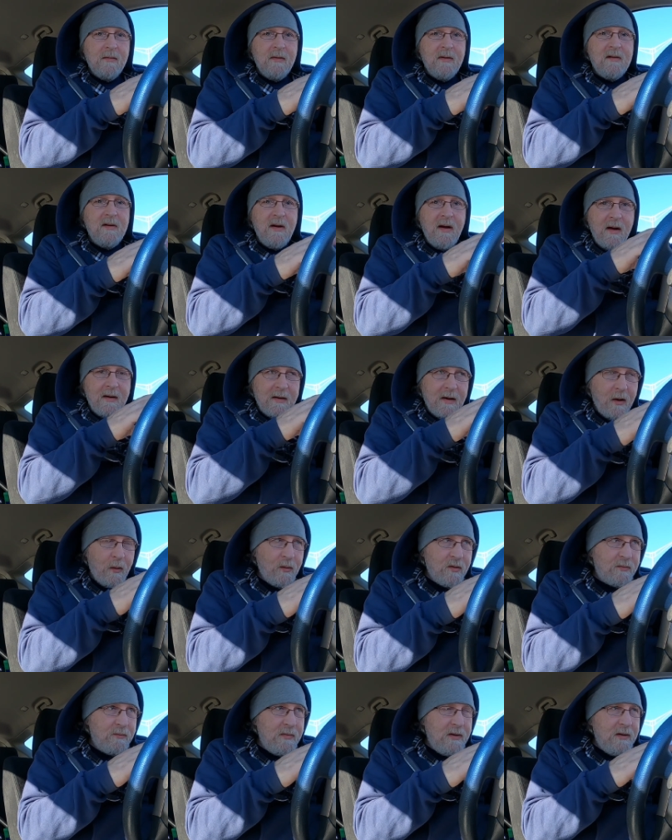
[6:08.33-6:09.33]
and hang
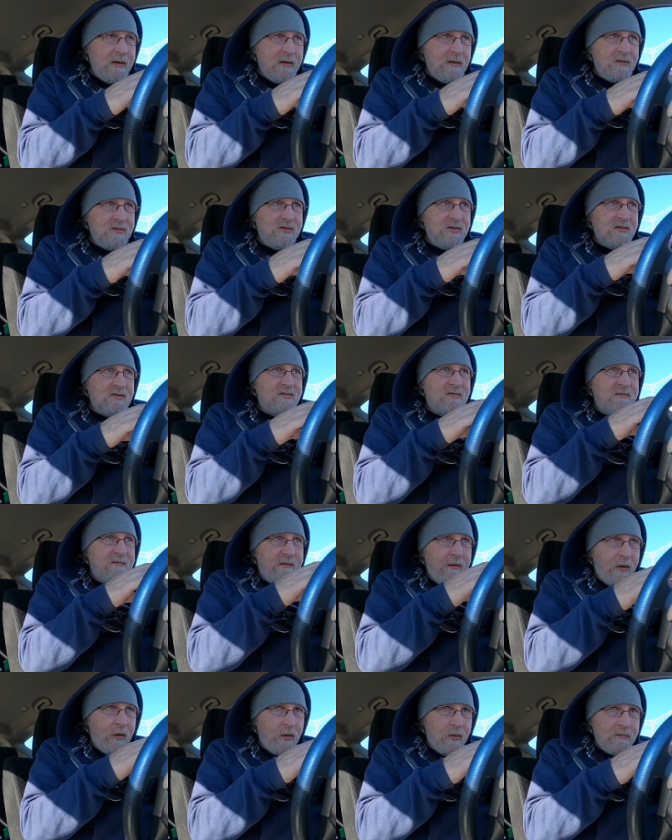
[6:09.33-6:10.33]
out with me and just
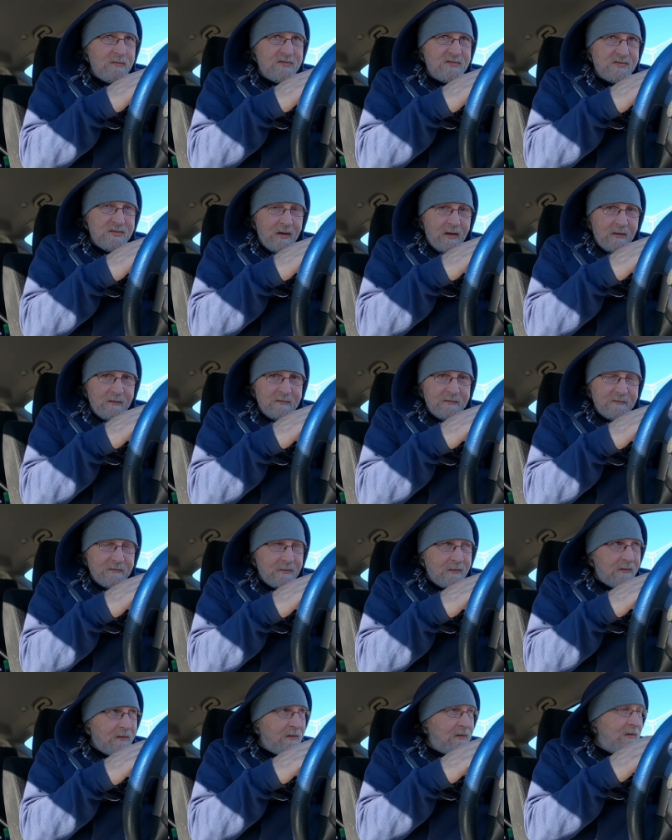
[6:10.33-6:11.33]
film stuff.